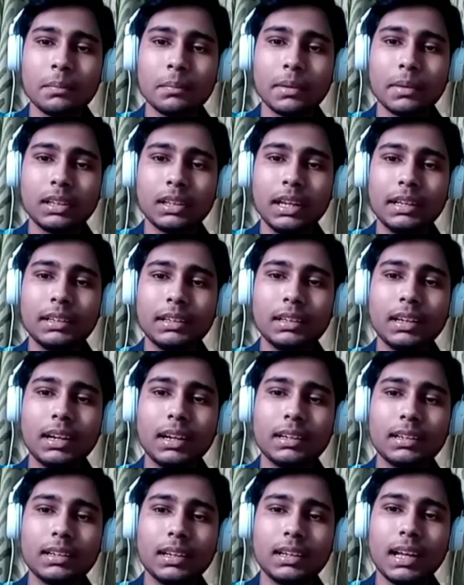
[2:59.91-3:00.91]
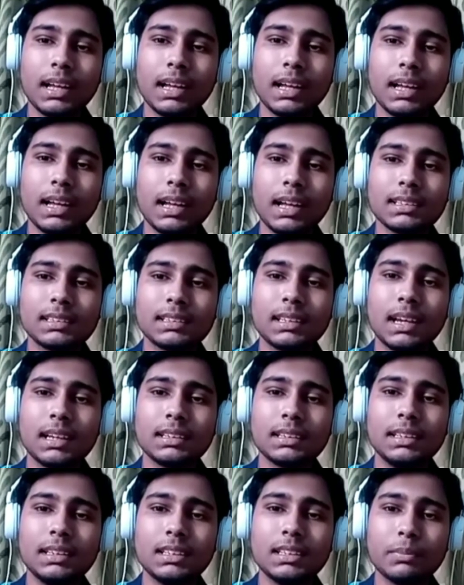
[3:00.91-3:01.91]
But later I realized that
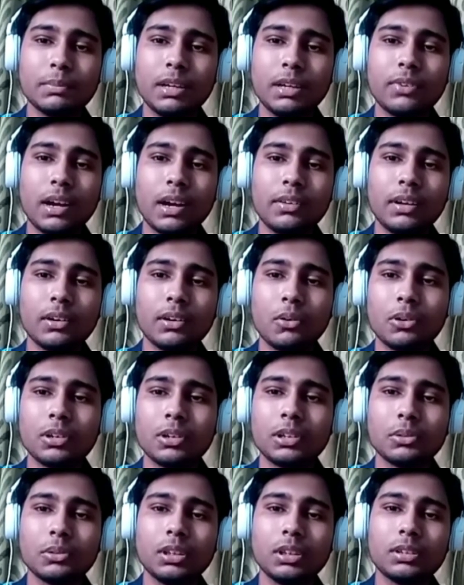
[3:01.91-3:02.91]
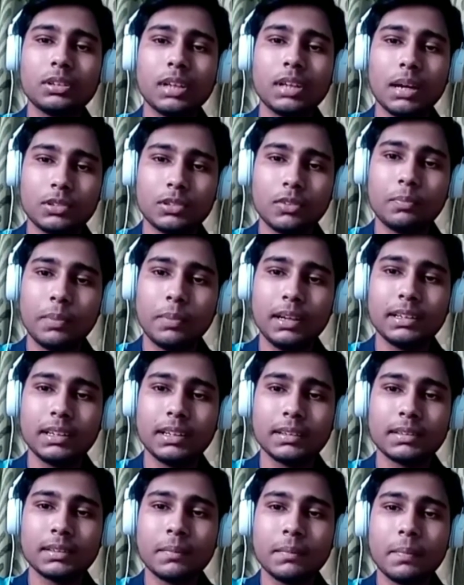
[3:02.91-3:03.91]
these may vary according to the types of paintings.